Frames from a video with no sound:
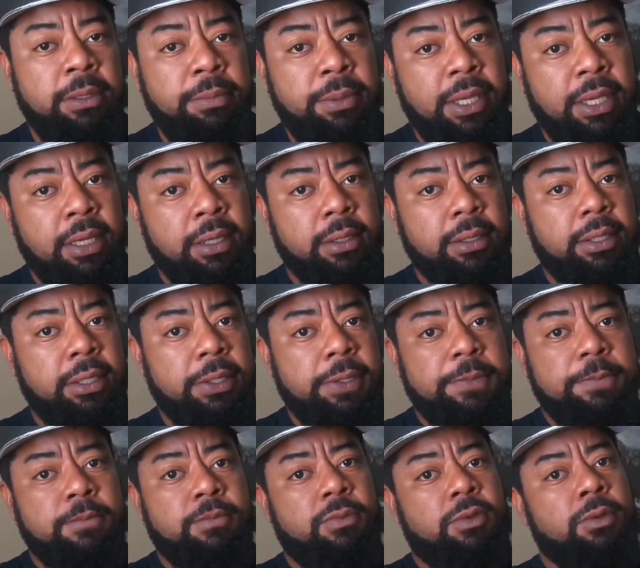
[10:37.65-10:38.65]
Remember,
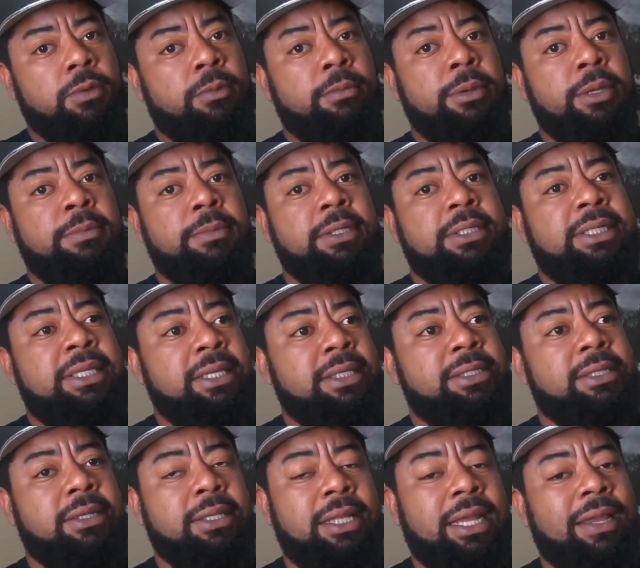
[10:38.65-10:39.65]
ticks are like
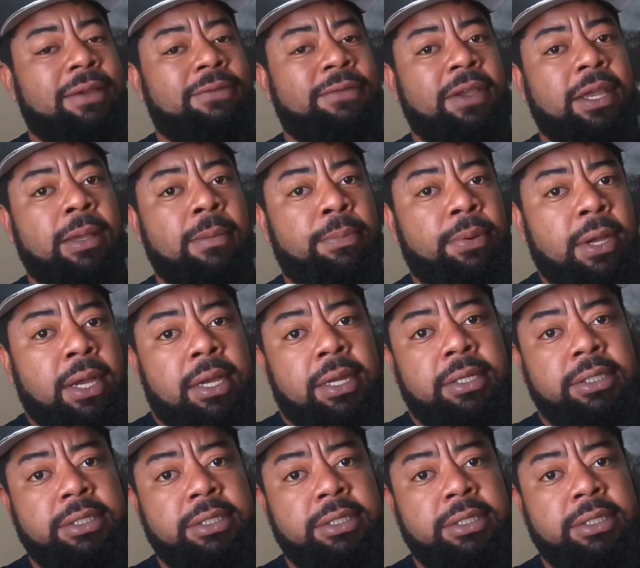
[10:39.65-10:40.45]
vampires. You know, they